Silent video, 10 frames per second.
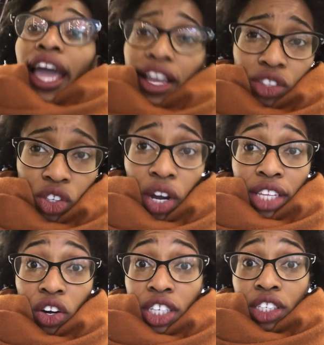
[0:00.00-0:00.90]
And so I'd
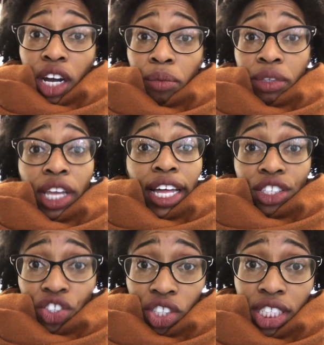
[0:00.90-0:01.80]
always come to that
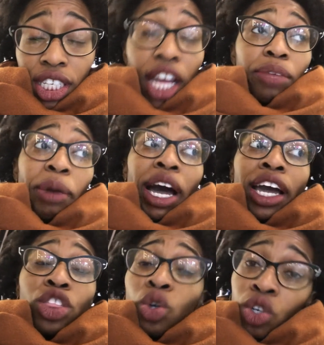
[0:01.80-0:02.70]
street and I'd
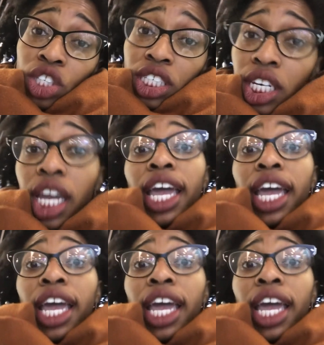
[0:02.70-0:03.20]
buy tteokbokki,